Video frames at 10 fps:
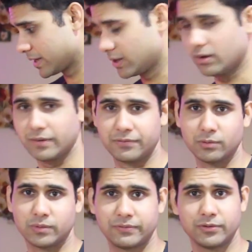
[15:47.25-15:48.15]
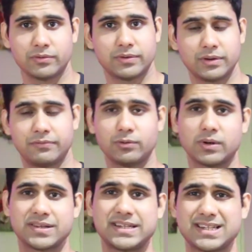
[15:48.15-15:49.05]
If you
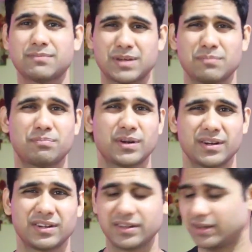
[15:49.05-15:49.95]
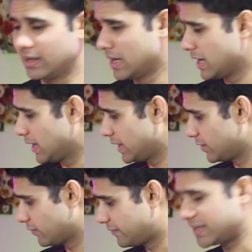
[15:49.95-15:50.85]
want to see something particular,
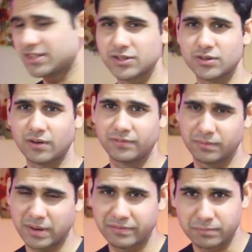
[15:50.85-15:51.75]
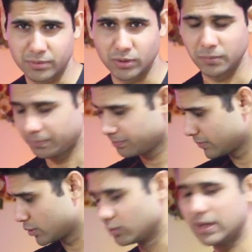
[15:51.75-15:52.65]
features of the Mavic Pro,
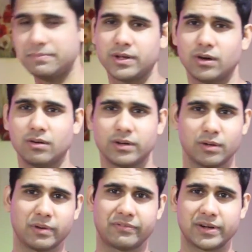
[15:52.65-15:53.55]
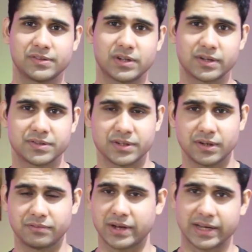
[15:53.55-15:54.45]
do let me know. My friend is generous
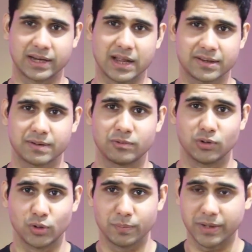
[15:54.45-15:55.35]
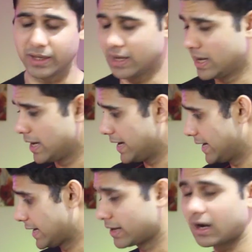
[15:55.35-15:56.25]
enough, I can ask him to loan me,
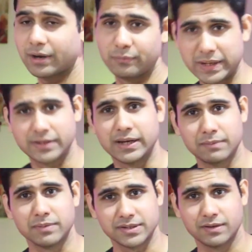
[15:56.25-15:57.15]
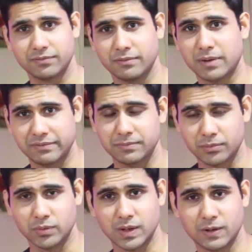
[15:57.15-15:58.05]
and I can't wait to get myself a Mavic
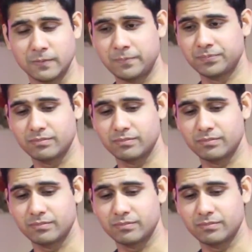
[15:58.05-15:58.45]
Pro now.